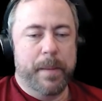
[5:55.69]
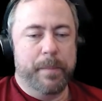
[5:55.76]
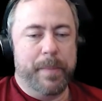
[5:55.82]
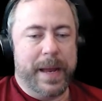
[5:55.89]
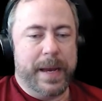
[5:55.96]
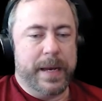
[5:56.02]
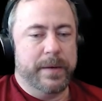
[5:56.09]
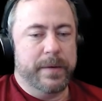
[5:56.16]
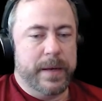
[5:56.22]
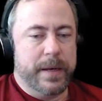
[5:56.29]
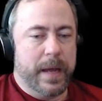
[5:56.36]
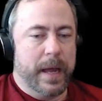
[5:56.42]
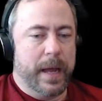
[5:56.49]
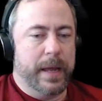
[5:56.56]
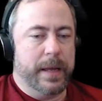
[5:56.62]
But
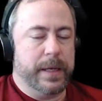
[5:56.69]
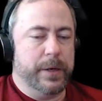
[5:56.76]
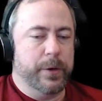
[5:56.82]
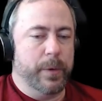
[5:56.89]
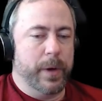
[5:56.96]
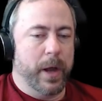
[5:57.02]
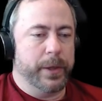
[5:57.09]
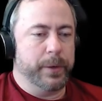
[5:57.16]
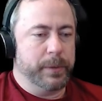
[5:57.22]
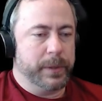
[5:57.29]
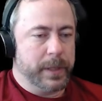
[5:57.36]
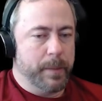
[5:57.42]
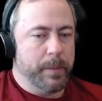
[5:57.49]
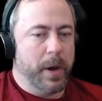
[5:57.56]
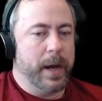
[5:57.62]
an author would
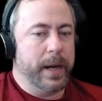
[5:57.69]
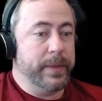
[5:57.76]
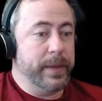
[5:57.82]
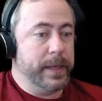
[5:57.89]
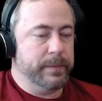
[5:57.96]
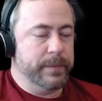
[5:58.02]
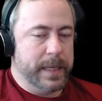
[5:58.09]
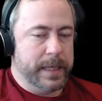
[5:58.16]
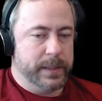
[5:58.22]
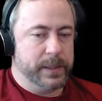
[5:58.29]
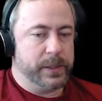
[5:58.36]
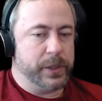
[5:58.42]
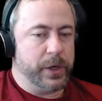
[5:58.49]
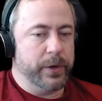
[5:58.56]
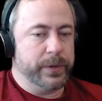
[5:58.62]
come on and they'd
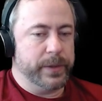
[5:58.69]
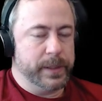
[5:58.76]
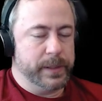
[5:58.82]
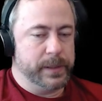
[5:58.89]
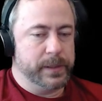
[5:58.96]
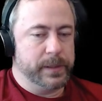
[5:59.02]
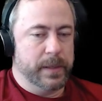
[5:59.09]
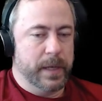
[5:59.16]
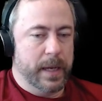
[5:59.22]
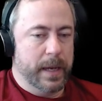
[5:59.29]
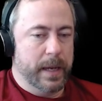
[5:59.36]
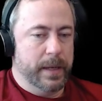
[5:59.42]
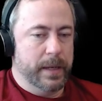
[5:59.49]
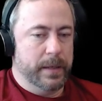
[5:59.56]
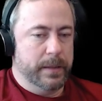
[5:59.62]
start this
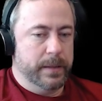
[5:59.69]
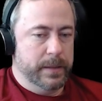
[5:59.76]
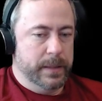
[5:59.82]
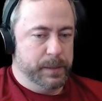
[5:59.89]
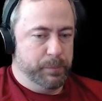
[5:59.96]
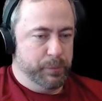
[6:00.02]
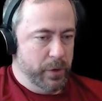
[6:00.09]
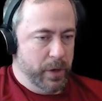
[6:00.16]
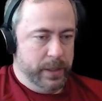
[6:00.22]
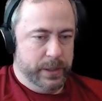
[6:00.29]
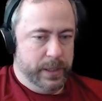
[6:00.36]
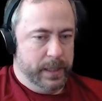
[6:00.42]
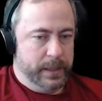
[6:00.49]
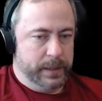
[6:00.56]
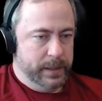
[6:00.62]

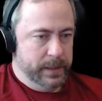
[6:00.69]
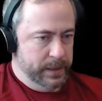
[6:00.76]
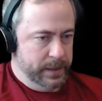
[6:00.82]
project.